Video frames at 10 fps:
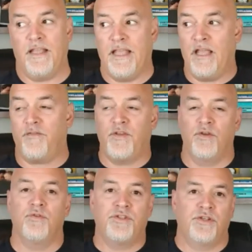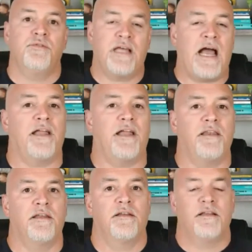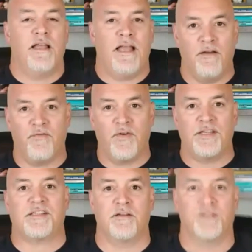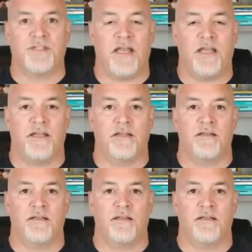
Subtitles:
If you do that every single day,